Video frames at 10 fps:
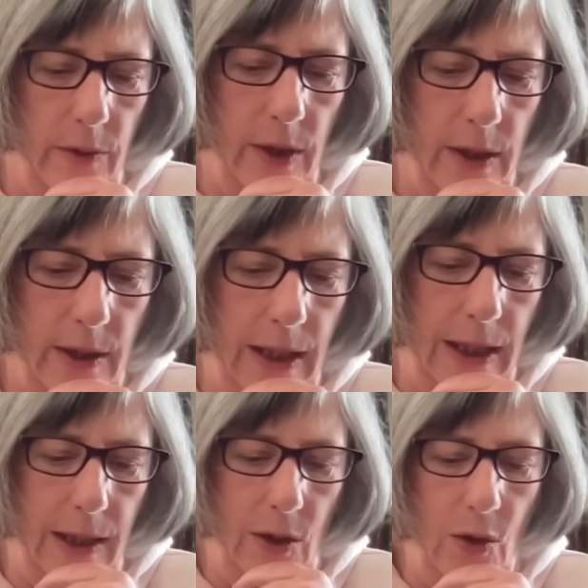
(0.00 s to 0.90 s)
that the
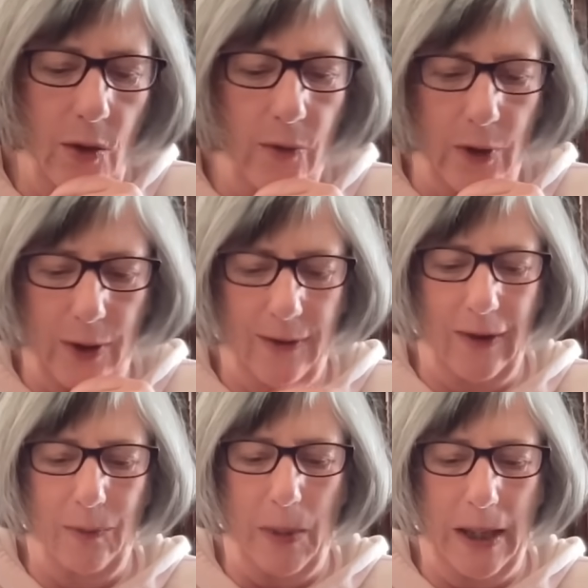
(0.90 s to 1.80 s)
universe
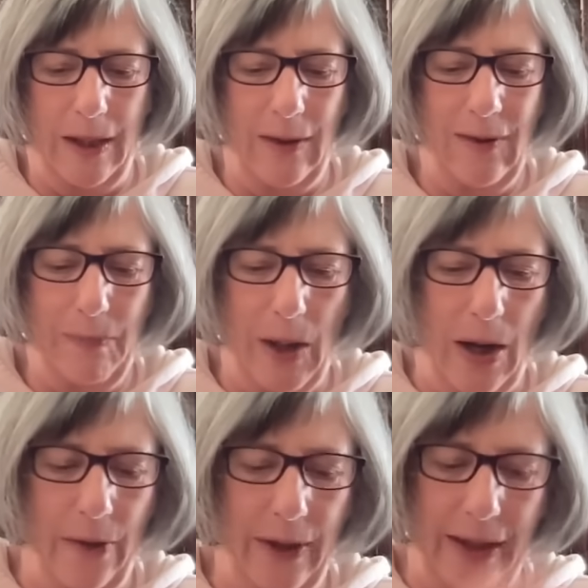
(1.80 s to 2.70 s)
has been
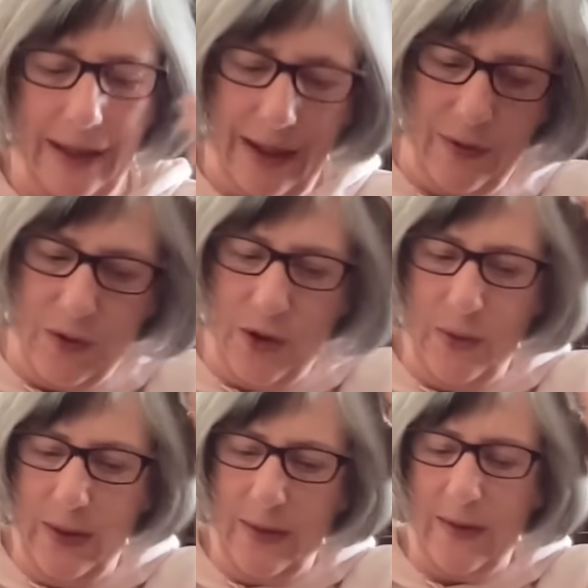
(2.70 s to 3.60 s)
conspiring against
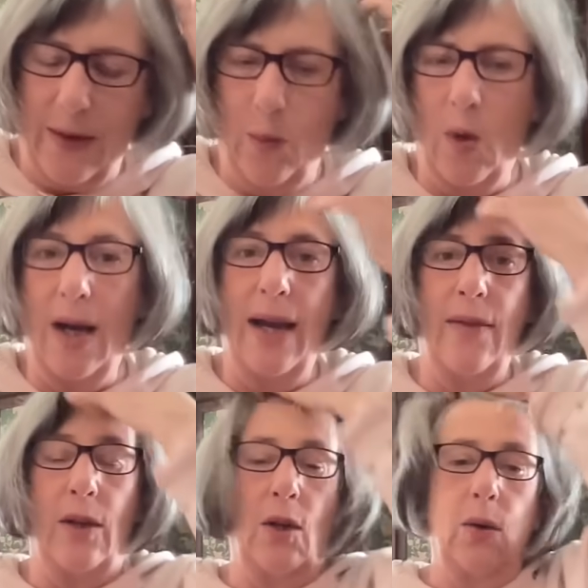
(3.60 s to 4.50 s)
you in some way,
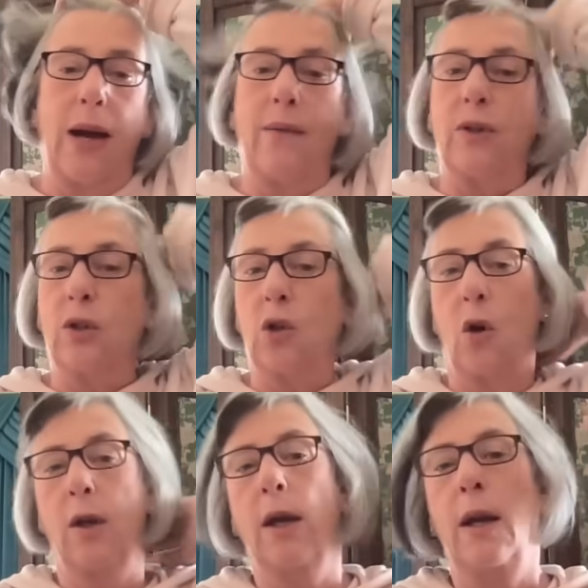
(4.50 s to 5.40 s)
that you haven't got